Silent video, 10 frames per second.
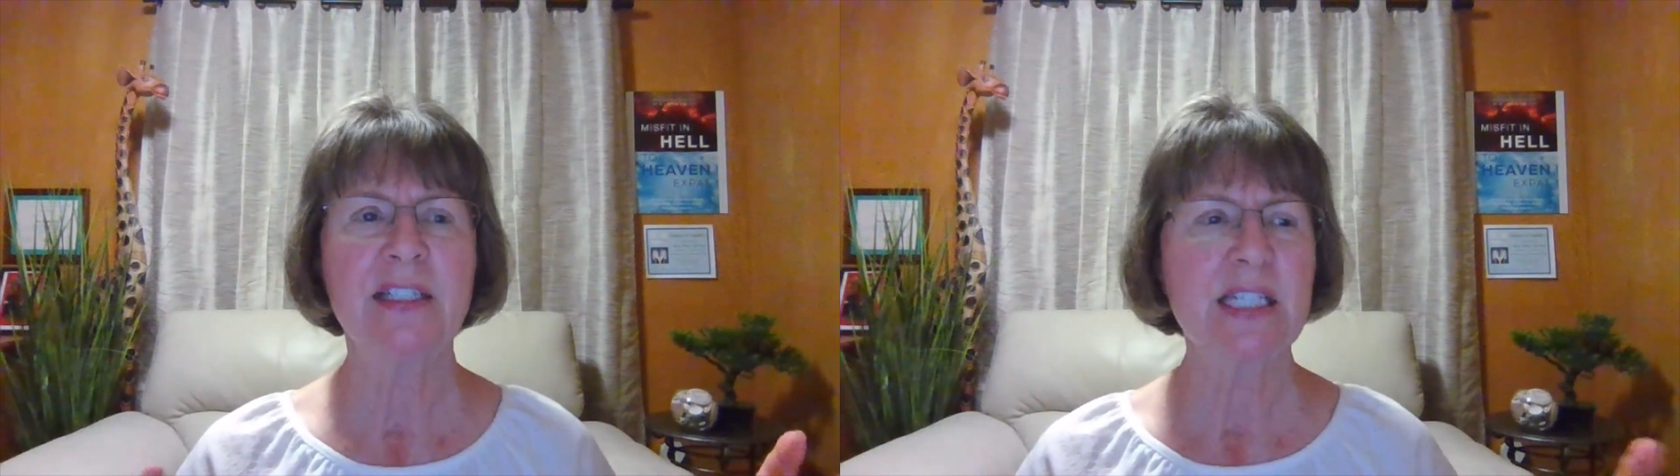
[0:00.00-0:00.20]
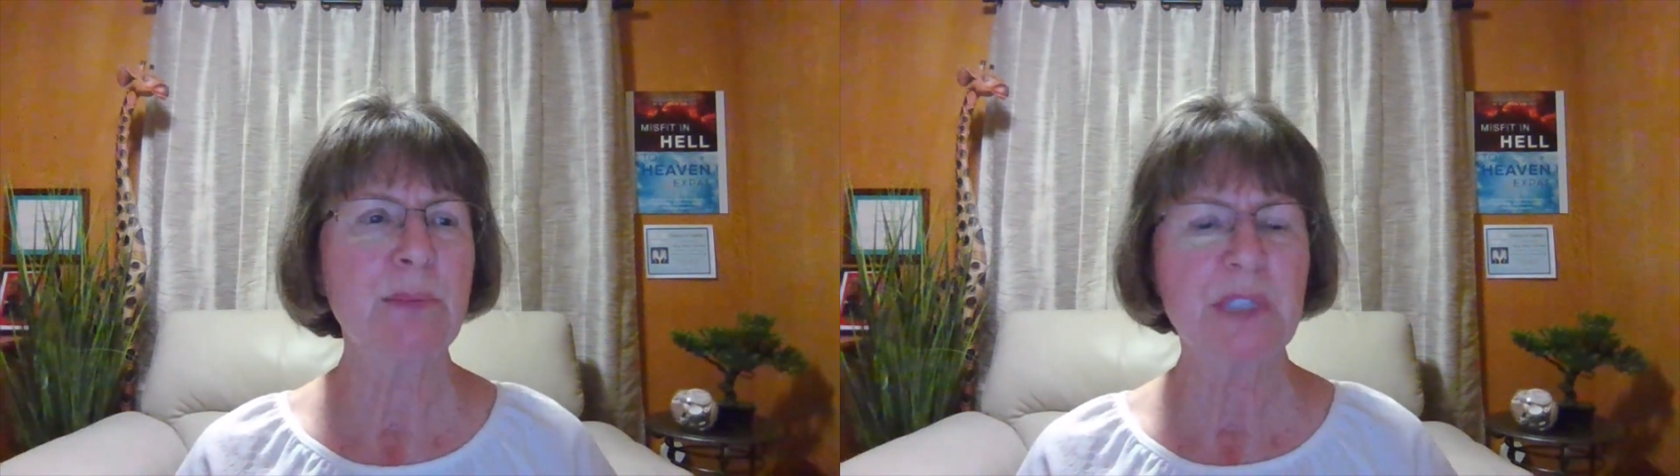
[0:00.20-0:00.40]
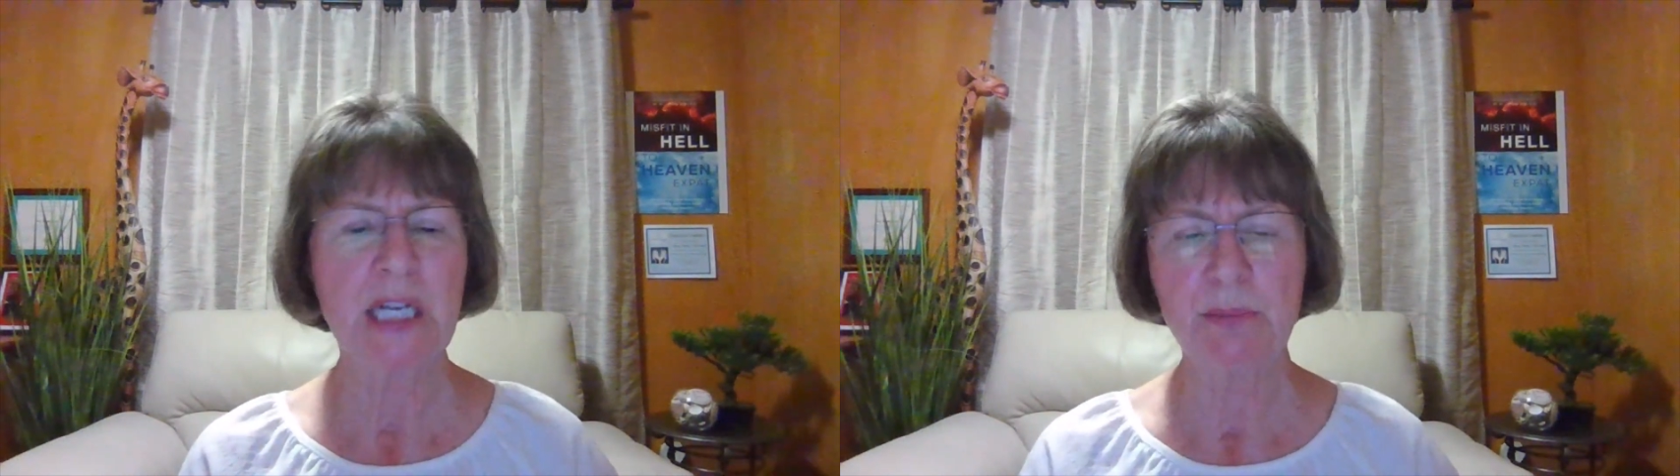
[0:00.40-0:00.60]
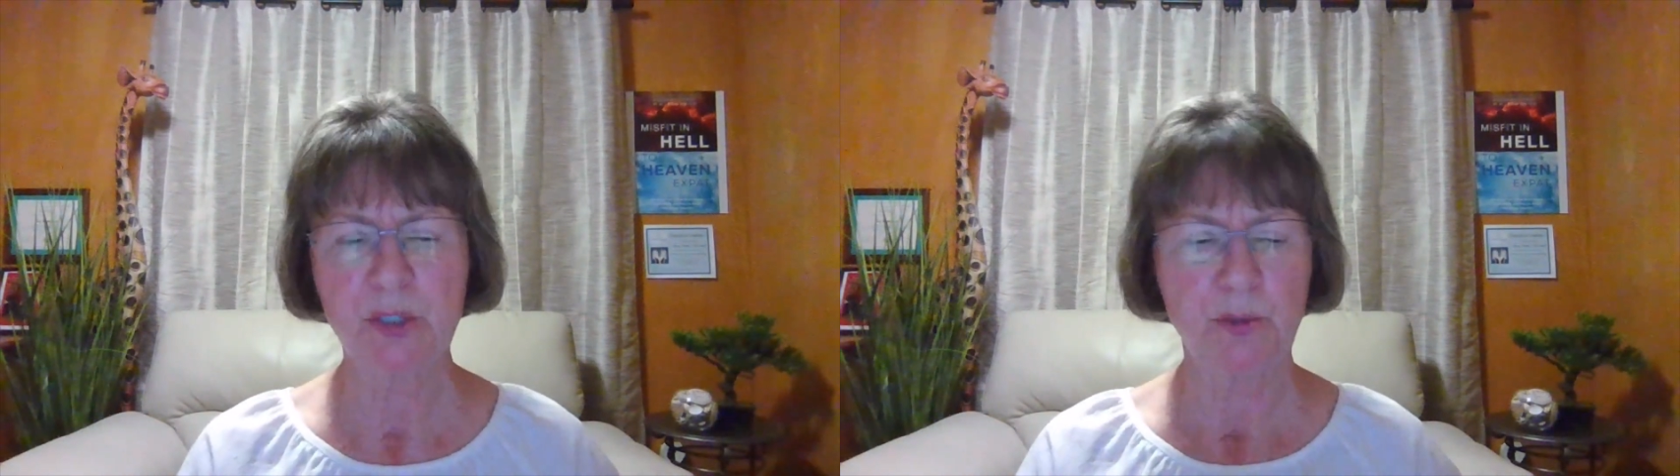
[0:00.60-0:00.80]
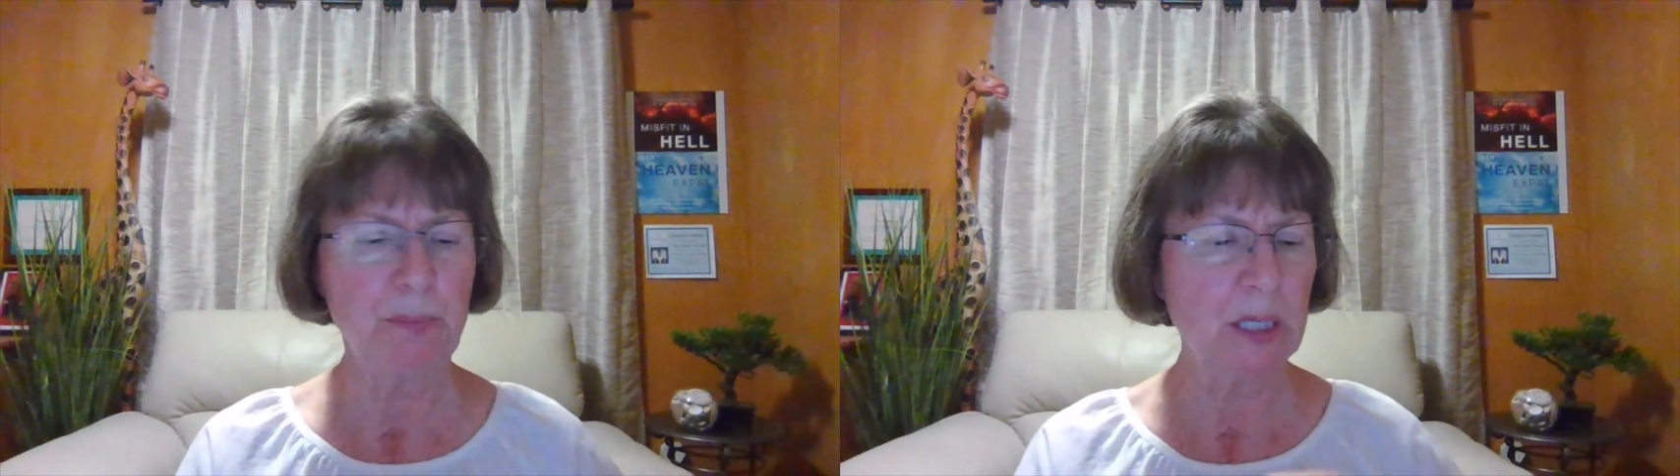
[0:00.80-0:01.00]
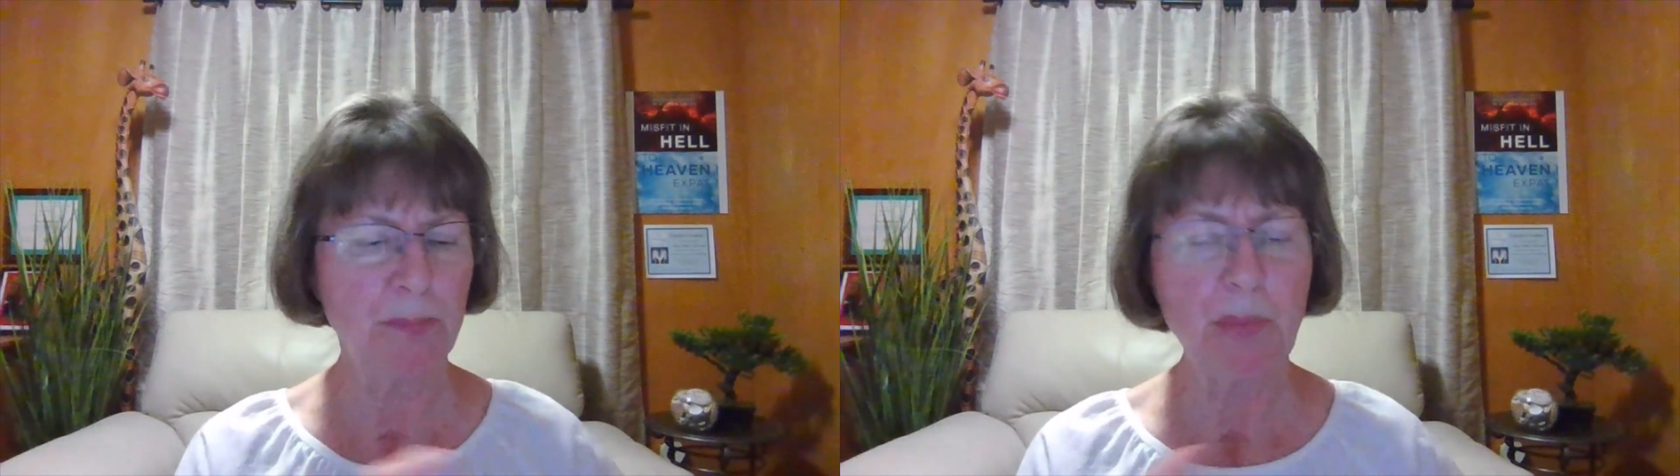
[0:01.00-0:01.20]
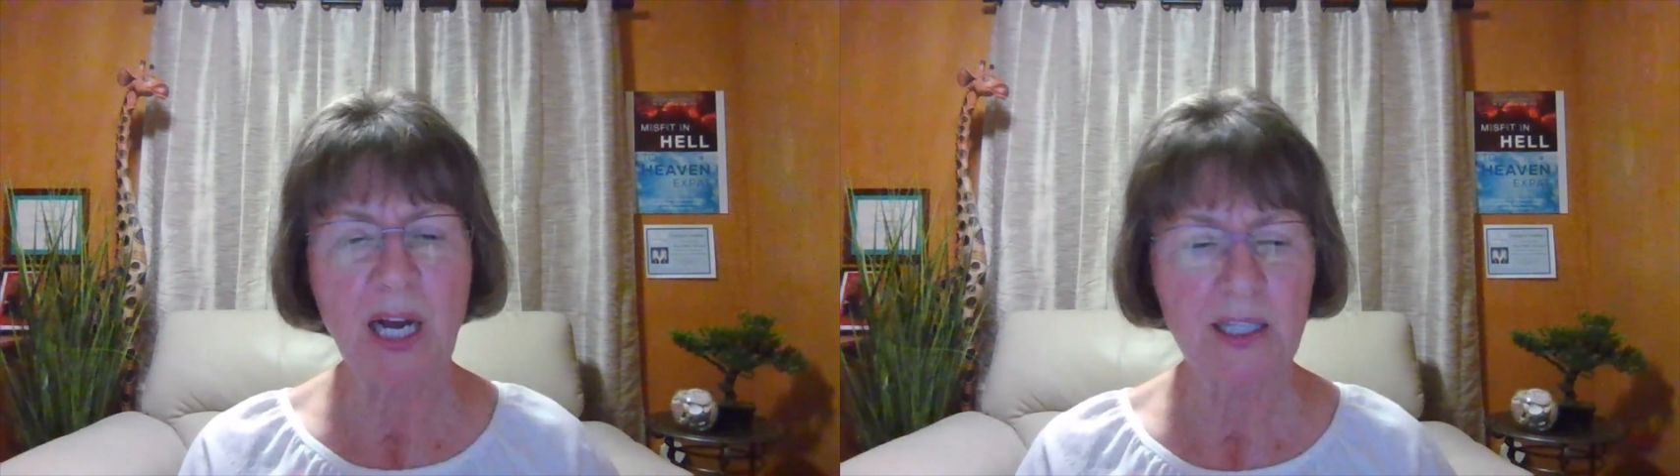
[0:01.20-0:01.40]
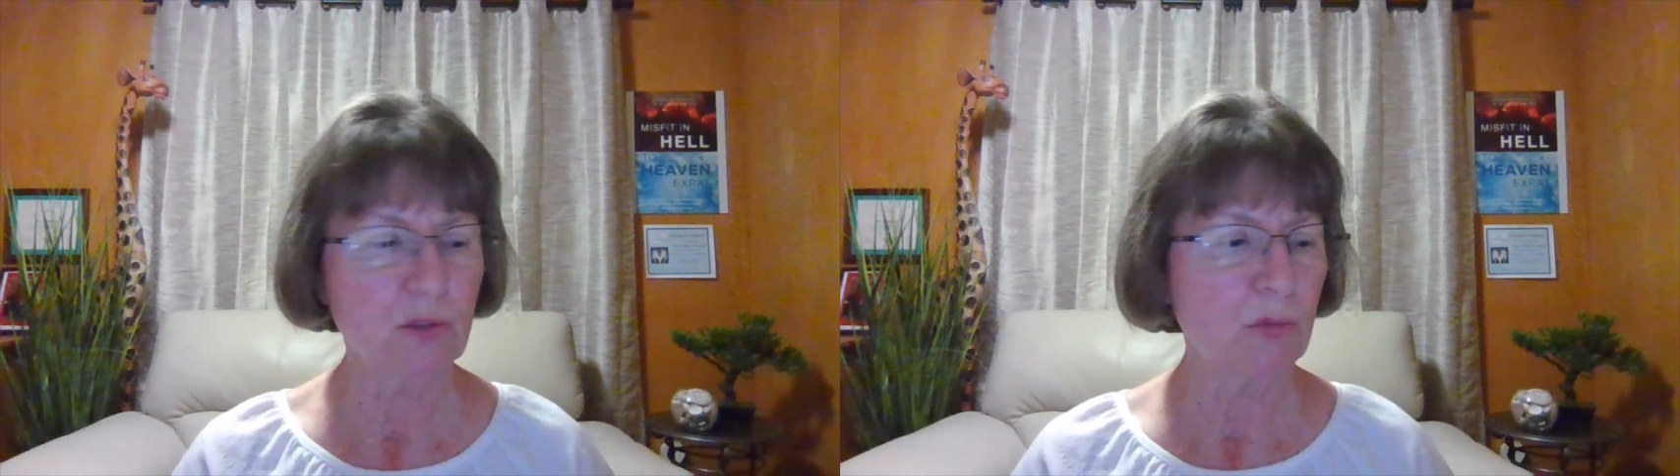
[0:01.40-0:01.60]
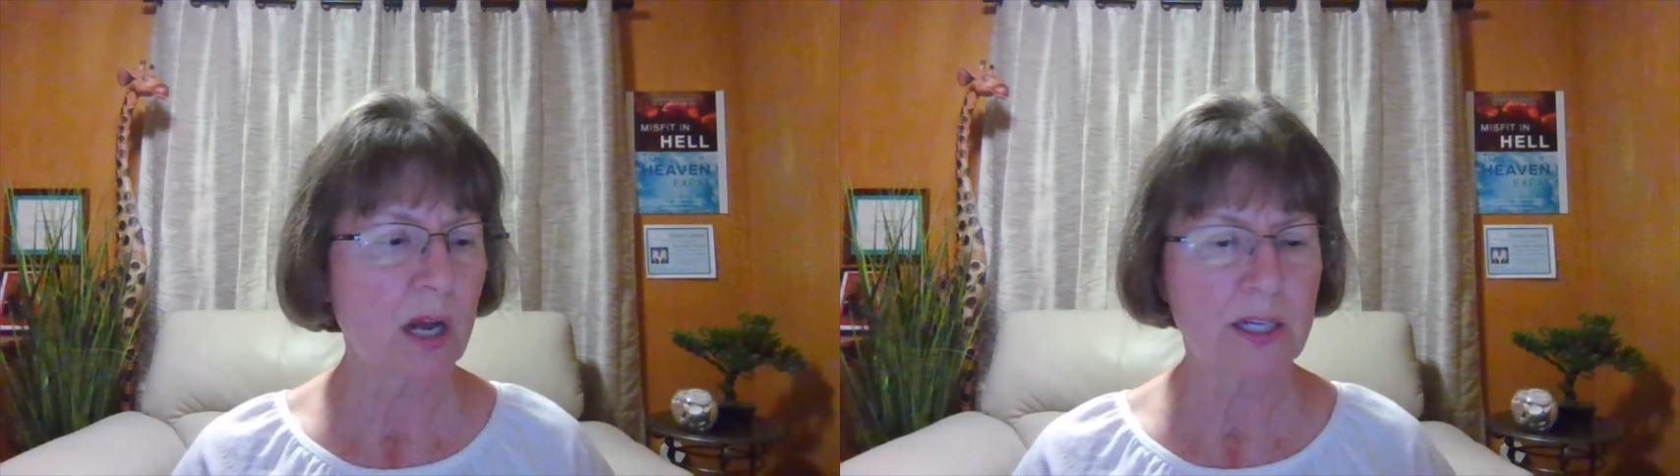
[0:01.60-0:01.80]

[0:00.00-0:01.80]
and sometimes there'd be a pile of